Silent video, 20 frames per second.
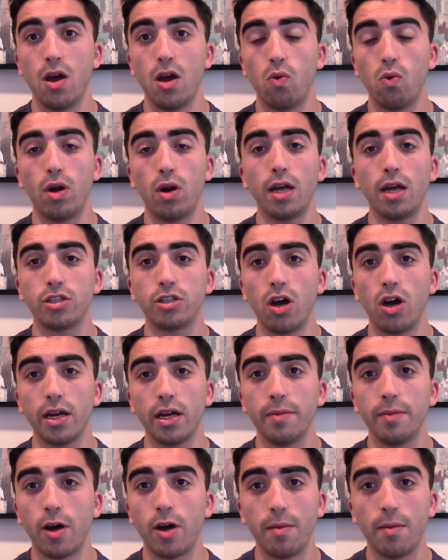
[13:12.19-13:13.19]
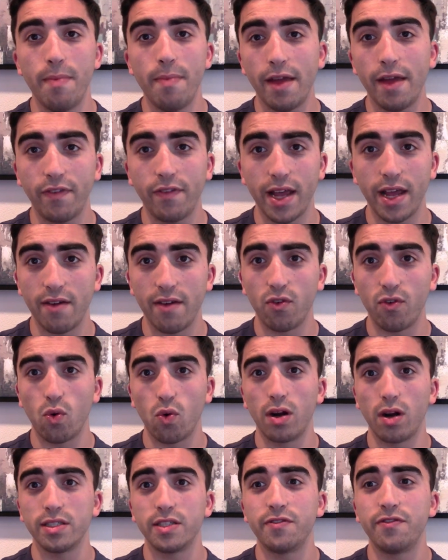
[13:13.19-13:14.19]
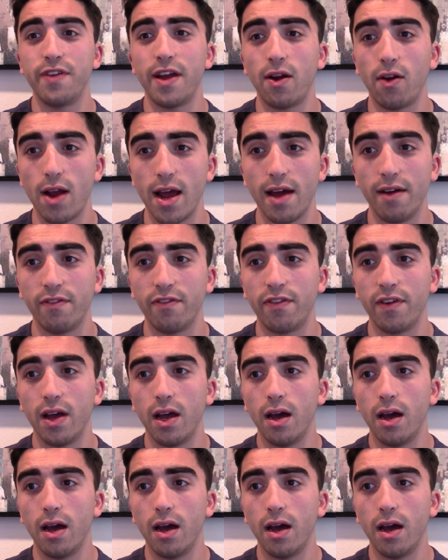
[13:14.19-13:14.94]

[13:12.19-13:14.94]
We're not talking about a Medvedev or a Zverev,